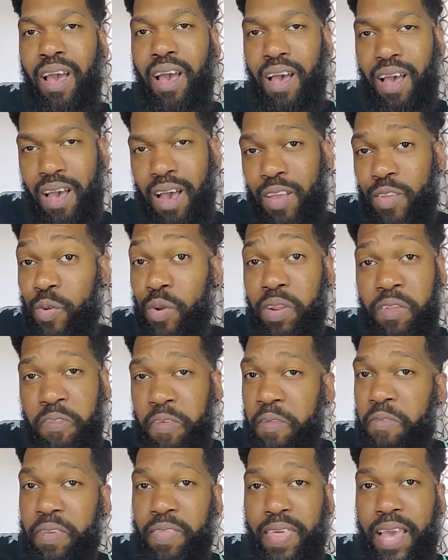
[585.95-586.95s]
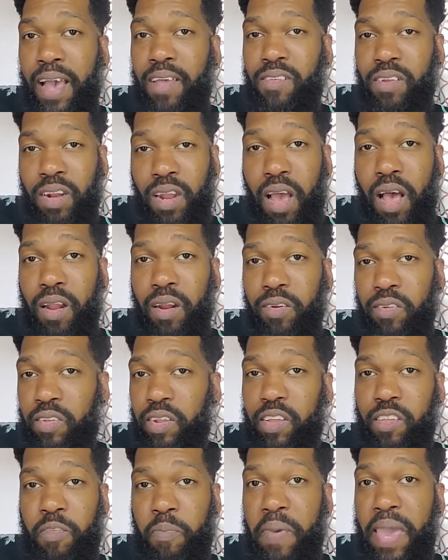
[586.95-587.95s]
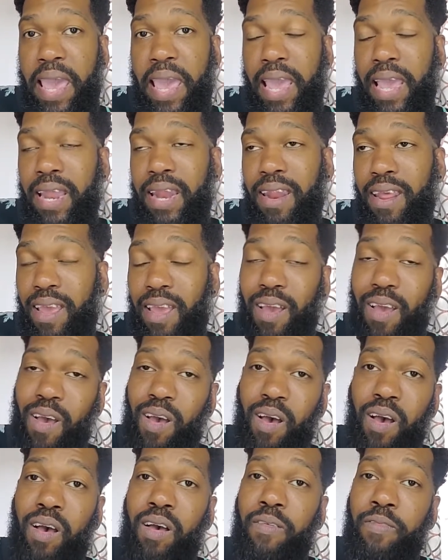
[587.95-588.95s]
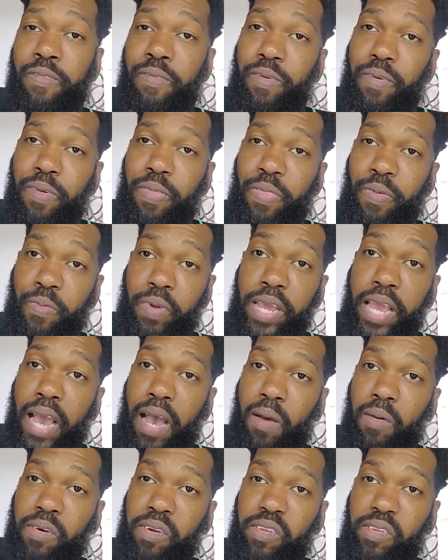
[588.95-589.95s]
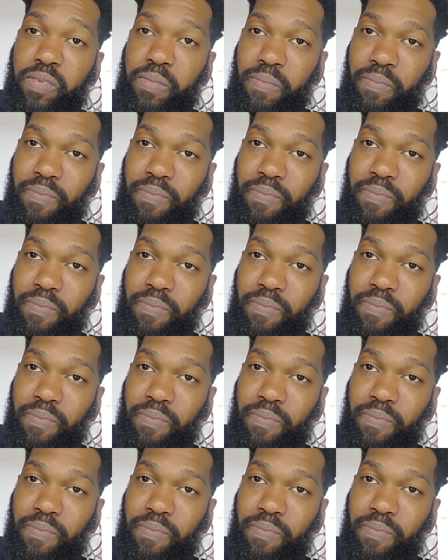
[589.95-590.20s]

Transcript: $150,000 in a span of 3 hours.